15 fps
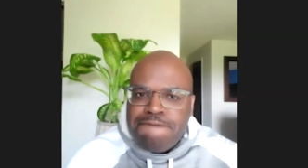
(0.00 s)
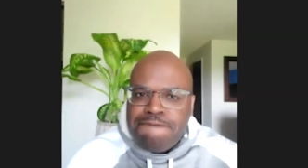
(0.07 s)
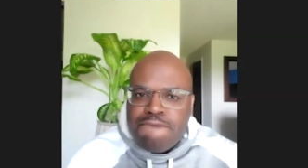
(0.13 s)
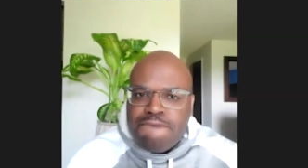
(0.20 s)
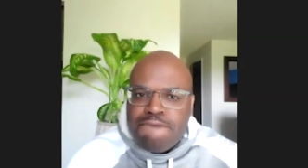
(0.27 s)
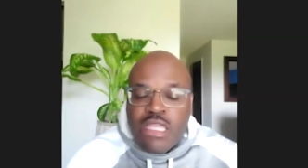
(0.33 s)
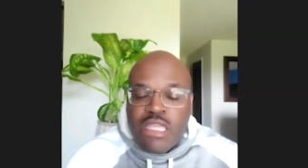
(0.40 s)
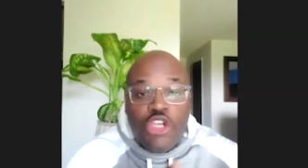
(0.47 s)

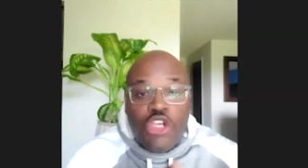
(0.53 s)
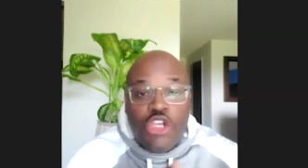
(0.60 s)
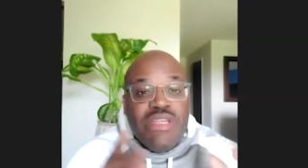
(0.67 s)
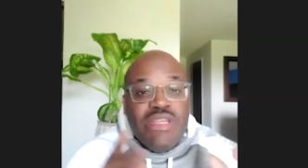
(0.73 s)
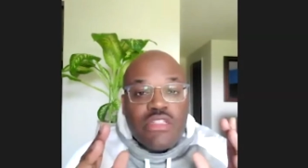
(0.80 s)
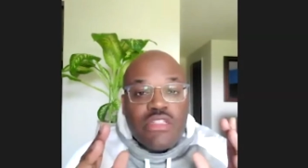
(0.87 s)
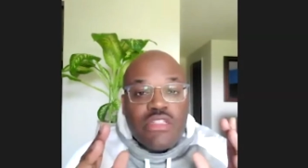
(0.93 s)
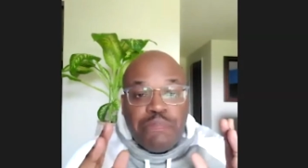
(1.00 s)
You'll be
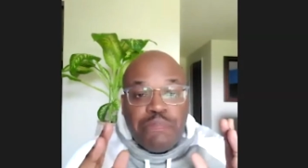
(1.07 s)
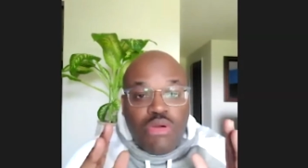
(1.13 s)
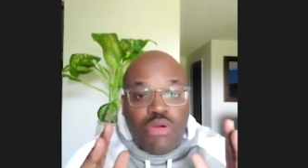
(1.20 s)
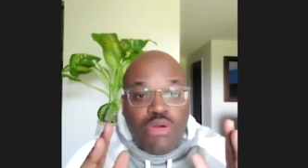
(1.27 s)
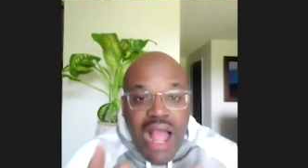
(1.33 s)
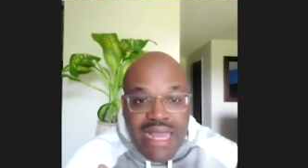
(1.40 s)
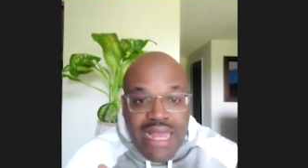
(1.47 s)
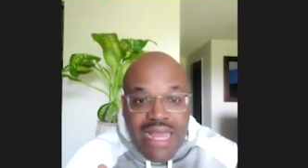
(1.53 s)

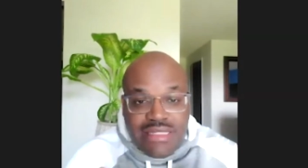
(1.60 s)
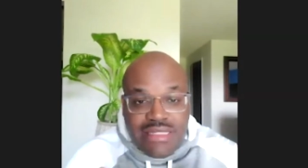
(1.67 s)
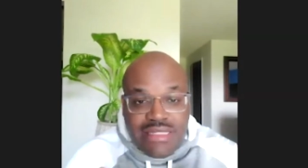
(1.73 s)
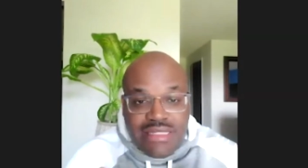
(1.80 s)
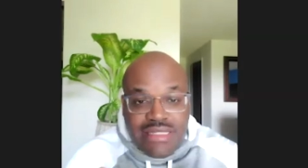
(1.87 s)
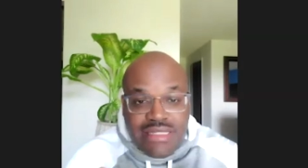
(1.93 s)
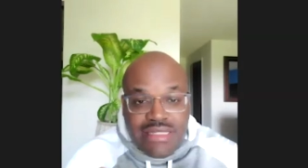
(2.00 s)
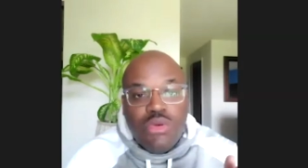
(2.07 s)
surprised that
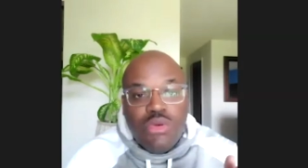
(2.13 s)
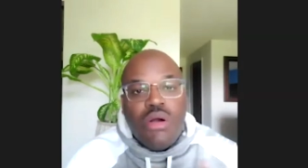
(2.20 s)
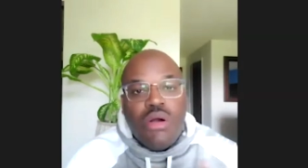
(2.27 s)
people go,